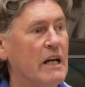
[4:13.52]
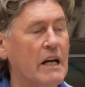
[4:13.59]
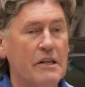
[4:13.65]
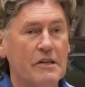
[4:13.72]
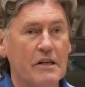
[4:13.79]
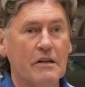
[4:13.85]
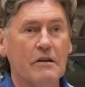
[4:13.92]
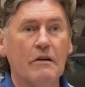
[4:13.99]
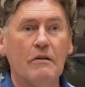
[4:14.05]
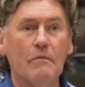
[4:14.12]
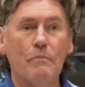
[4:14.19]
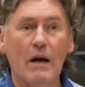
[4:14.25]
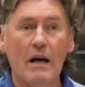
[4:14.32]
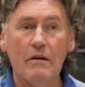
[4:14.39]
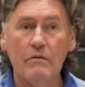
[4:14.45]

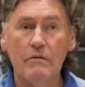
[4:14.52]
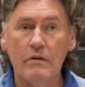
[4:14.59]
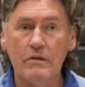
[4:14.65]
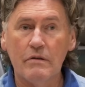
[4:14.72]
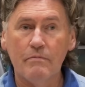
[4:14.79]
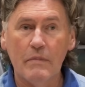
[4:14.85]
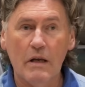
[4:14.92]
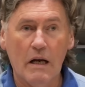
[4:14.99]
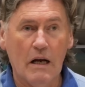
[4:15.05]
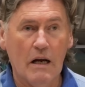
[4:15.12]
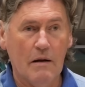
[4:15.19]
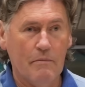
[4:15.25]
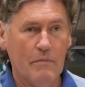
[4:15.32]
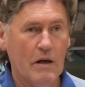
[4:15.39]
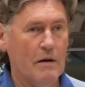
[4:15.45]
£1,800
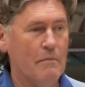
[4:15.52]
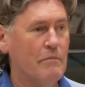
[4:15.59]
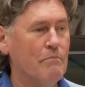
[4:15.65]
at